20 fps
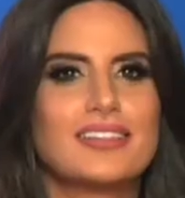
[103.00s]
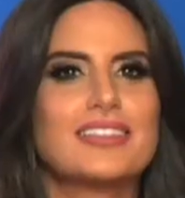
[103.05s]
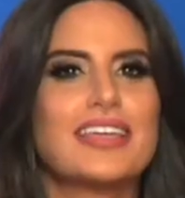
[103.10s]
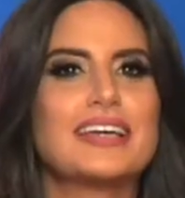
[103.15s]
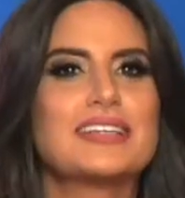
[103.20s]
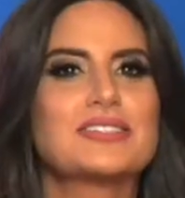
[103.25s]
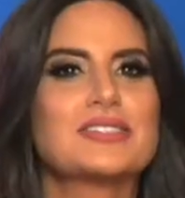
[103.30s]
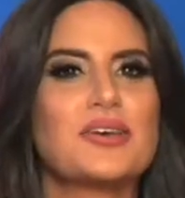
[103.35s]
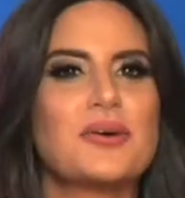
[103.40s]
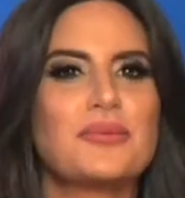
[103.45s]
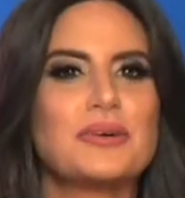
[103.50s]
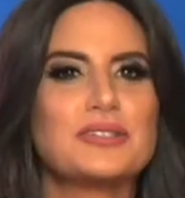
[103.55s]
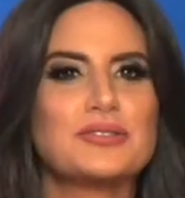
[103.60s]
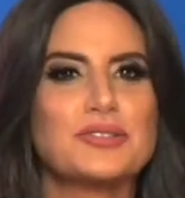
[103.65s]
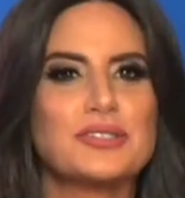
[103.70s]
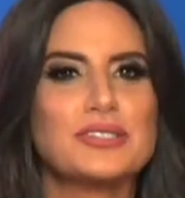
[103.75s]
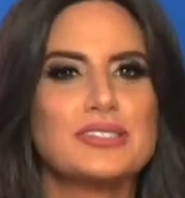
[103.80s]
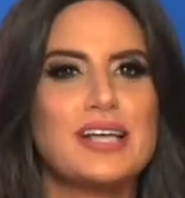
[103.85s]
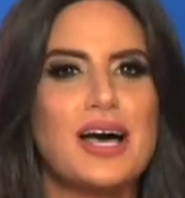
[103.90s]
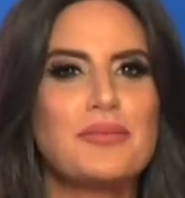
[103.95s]
Thanks so much
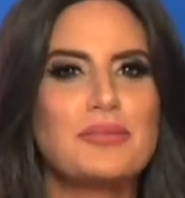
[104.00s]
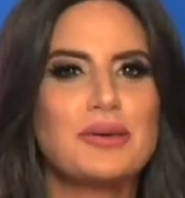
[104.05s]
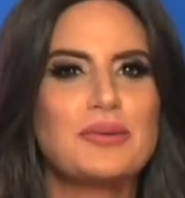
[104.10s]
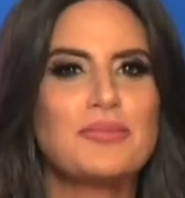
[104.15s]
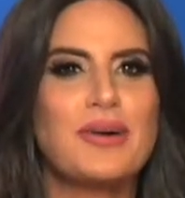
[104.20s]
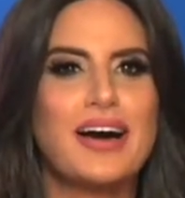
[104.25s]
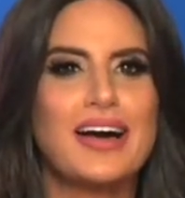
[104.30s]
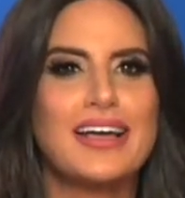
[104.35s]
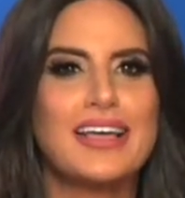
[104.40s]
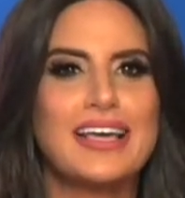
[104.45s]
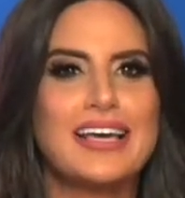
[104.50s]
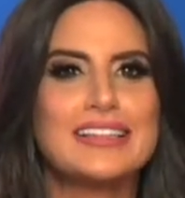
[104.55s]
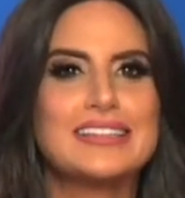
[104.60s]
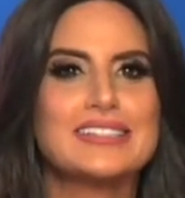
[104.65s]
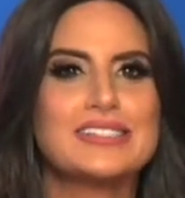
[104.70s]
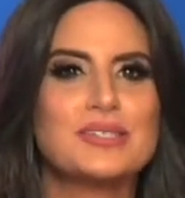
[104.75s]
for stopping by. Hit the